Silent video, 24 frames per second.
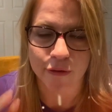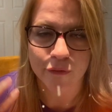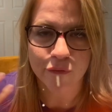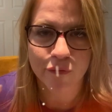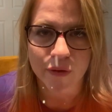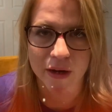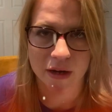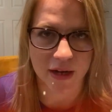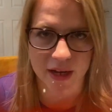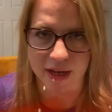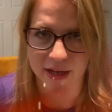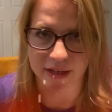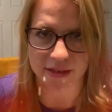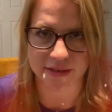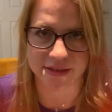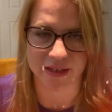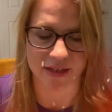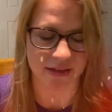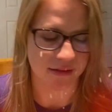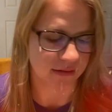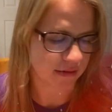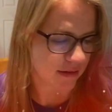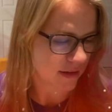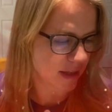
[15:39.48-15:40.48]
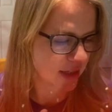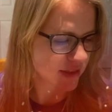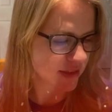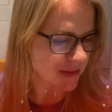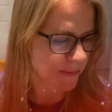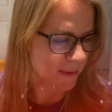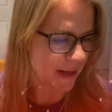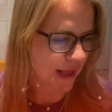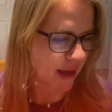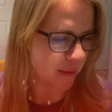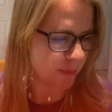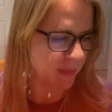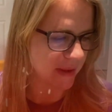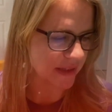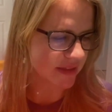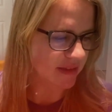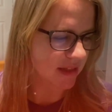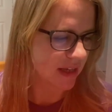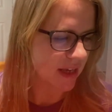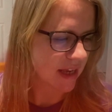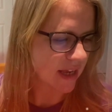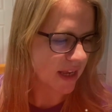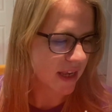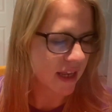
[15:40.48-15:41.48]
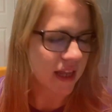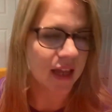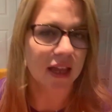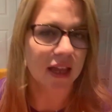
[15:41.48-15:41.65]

kicks in. That's what happens. He